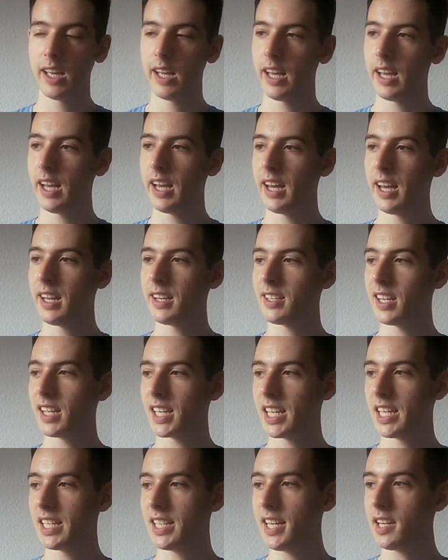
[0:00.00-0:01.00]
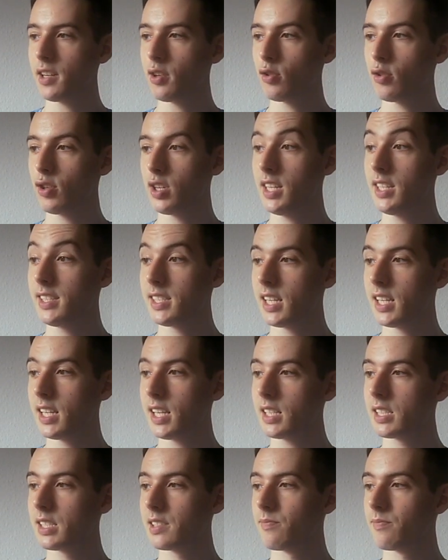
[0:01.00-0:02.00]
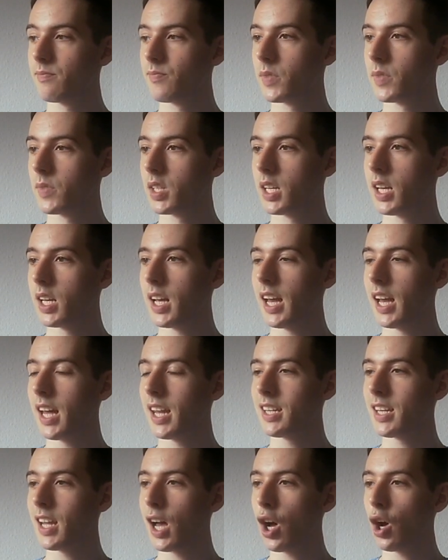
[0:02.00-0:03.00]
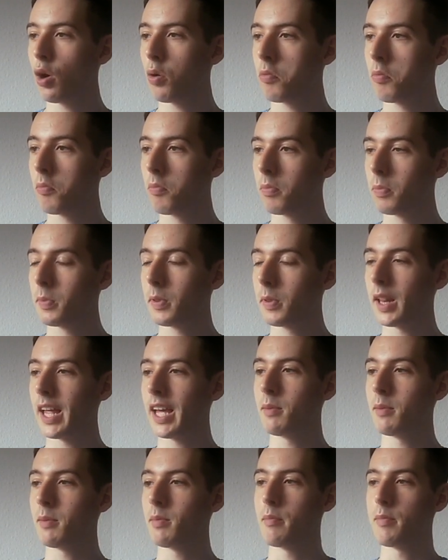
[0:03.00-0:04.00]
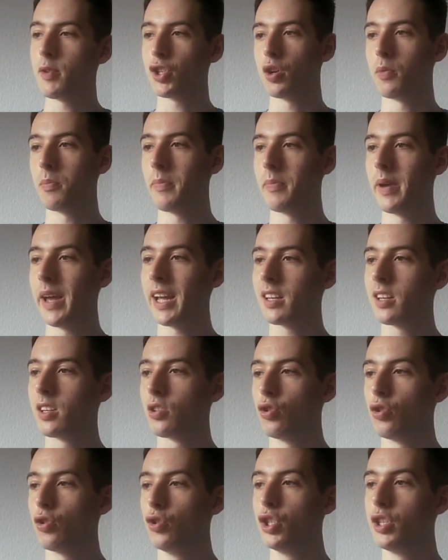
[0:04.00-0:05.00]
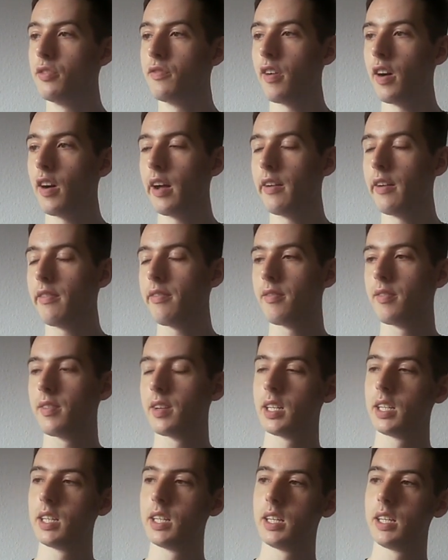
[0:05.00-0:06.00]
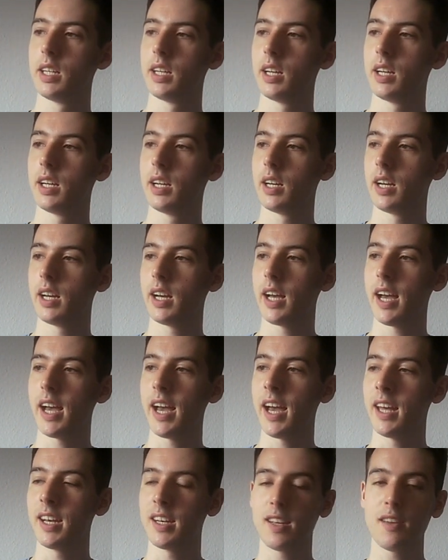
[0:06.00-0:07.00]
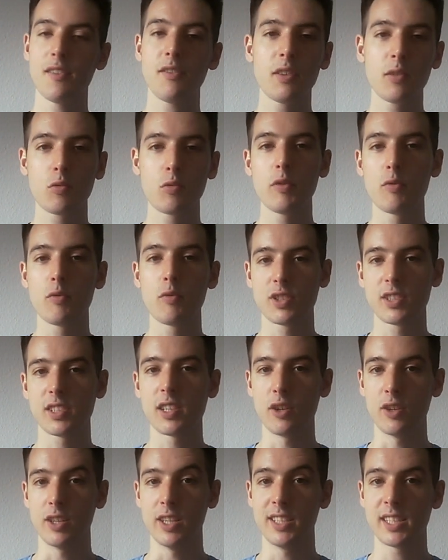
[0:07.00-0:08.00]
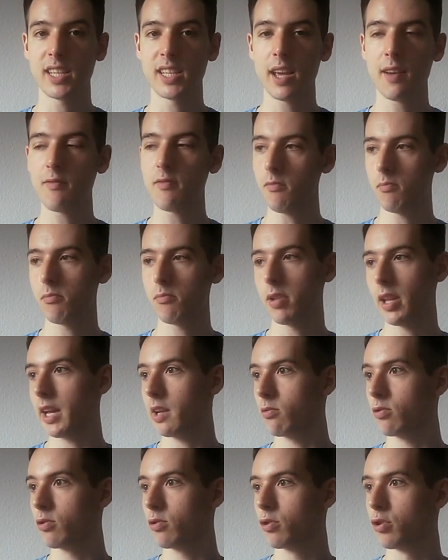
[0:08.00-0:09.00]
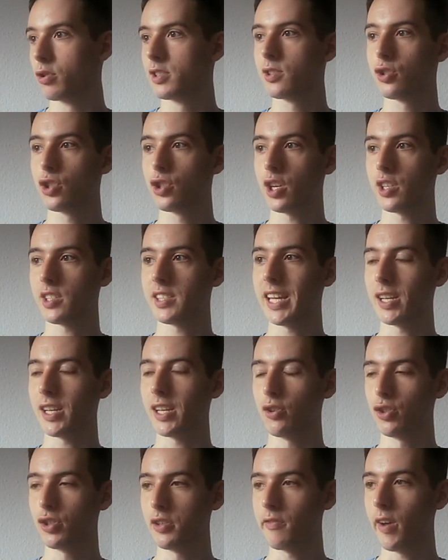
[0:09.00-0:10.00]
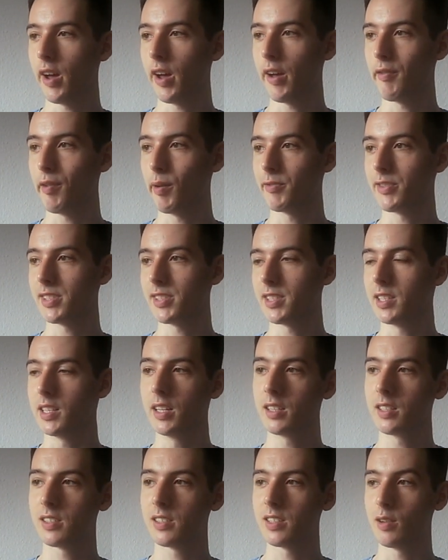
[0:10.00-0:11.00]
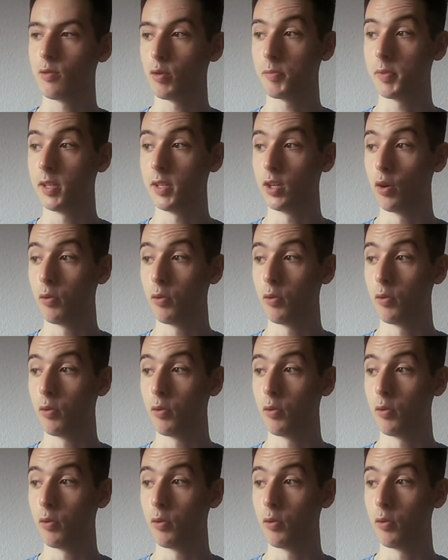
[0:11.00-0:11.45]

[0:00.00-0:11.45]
and I can take on e six. And now play my bishop back to g five. And if the queen was still on e seven, black could just take on g five, obviously, and there would be no